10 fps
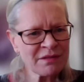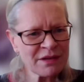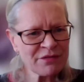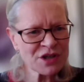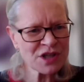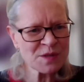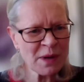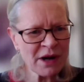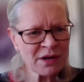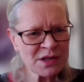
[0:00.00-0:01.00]
of really fresh
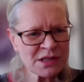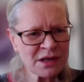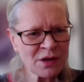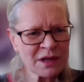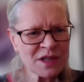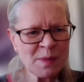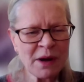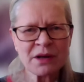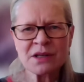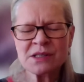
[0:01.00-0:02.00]
asparagus, local
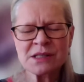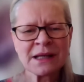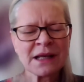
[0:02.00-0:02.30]
asparagus.